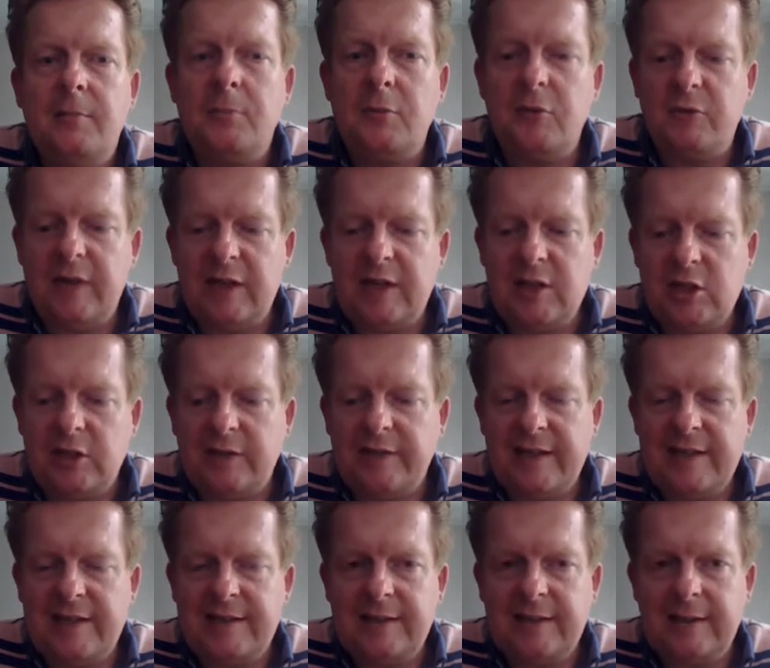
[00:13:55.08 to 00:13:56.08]
mutation
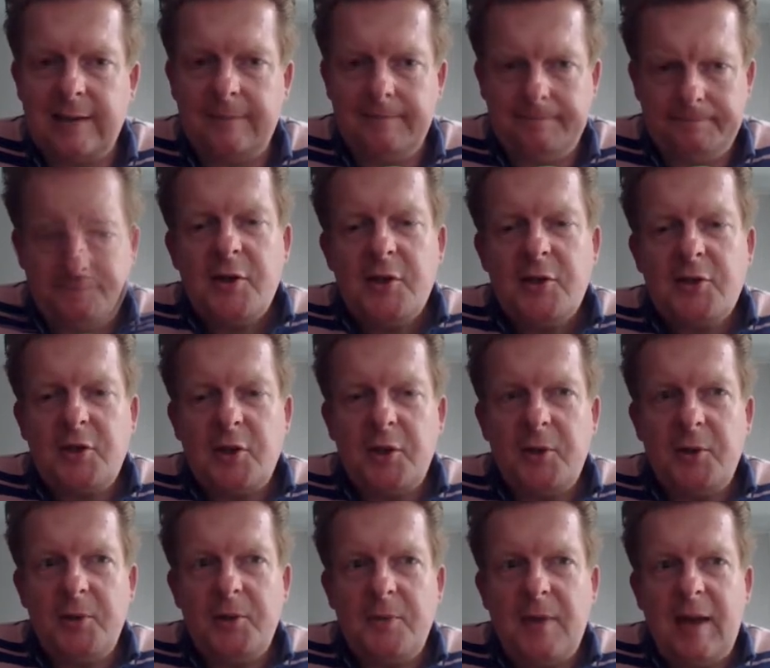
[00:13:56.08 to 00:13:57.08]
testing.
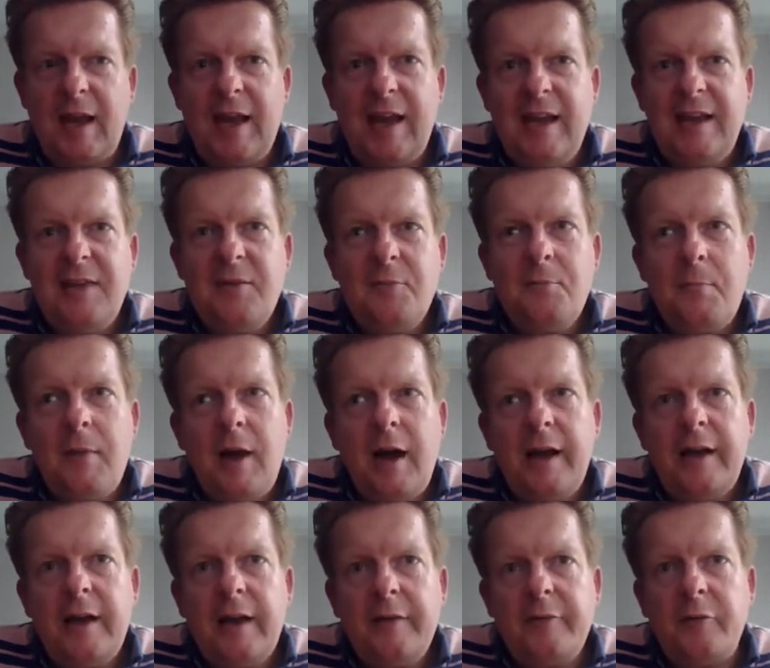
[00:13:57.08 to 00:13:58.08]
So you
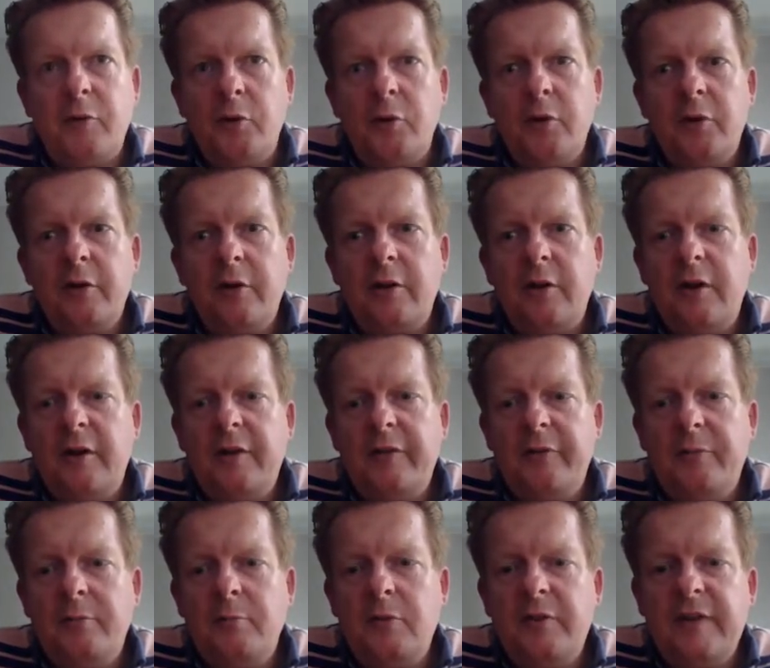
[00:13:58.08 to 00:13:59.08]
might have heard
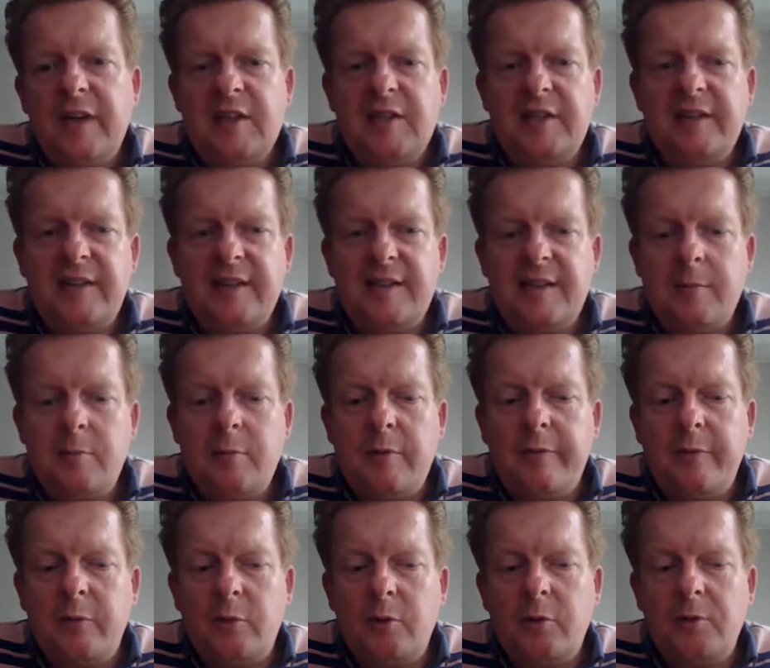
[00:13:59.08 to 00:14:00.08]
of mutation testing
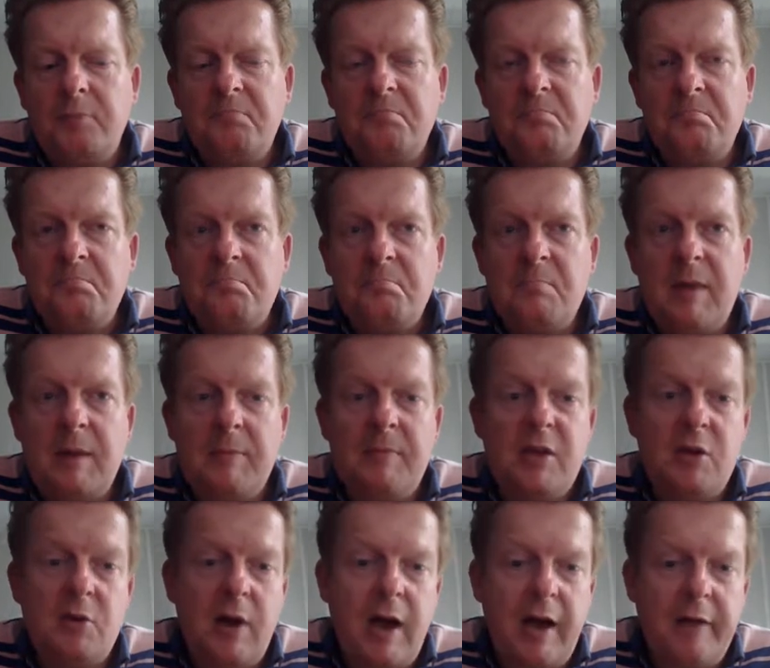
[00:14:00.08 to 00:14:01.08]
before, maybe
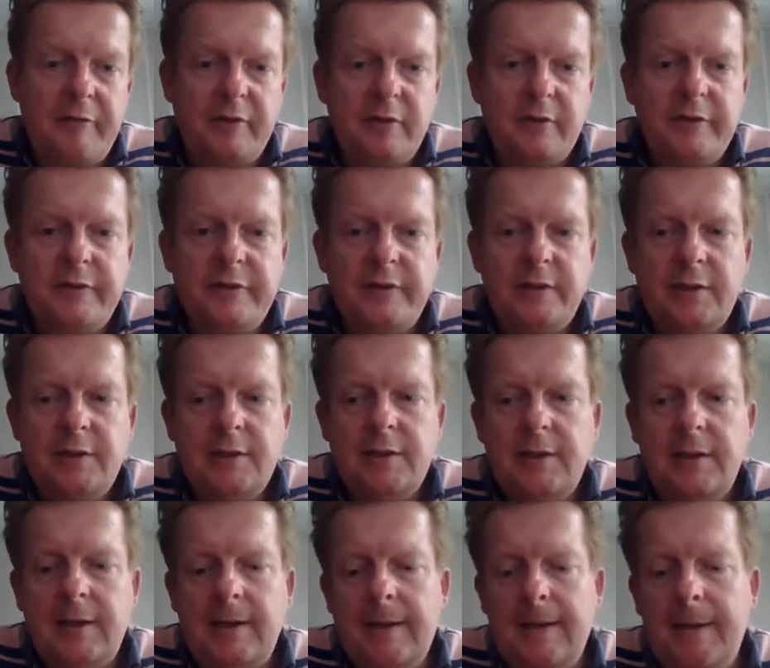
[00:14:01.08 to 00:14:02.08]
you haven't.
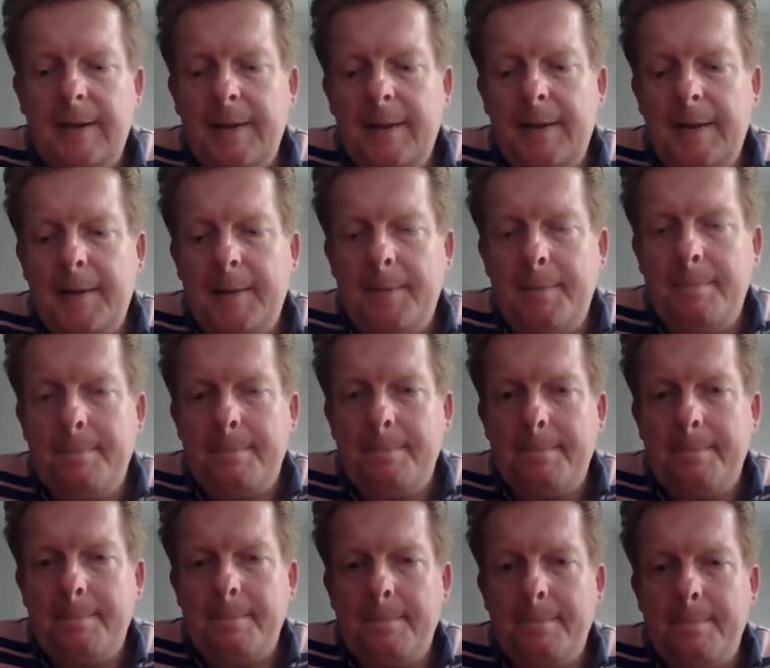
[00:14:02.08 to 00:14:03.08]

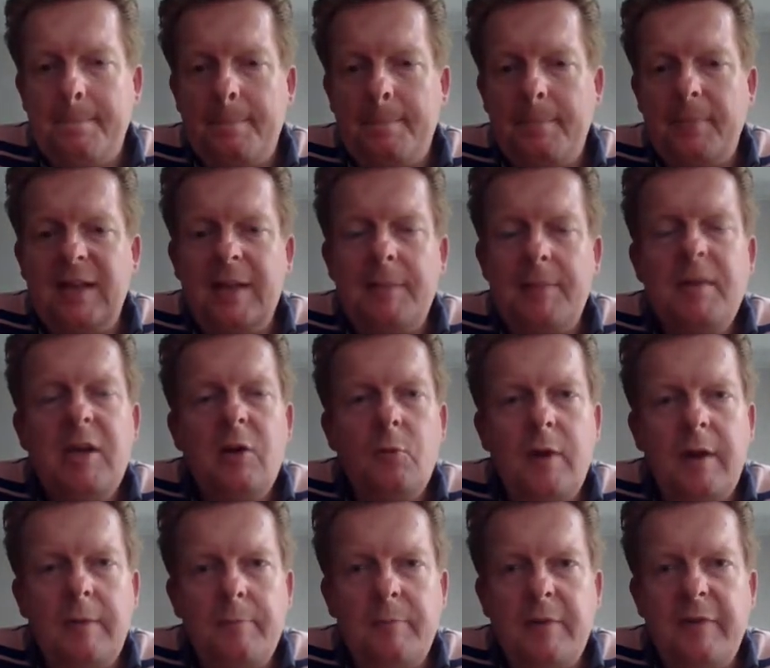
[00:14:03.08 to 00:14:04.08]
But let me
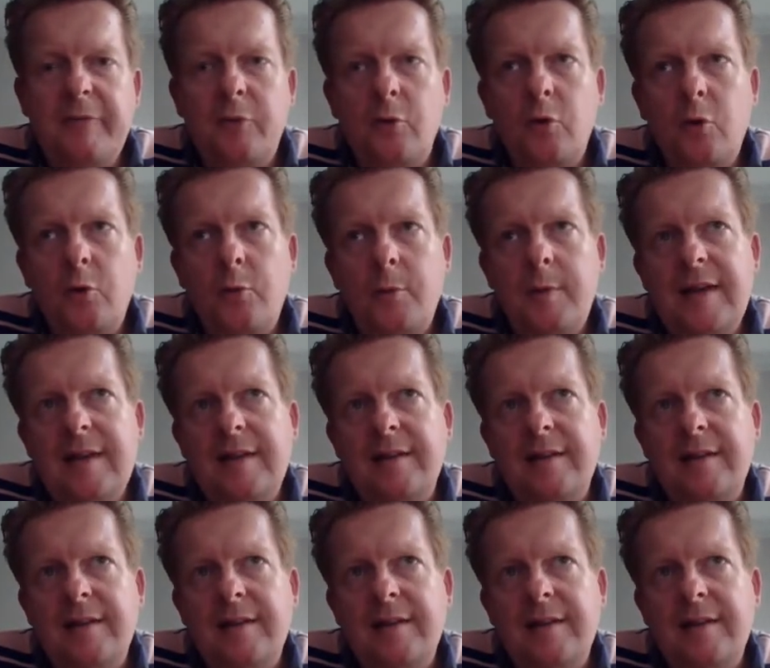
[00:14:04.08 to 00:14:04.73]
before we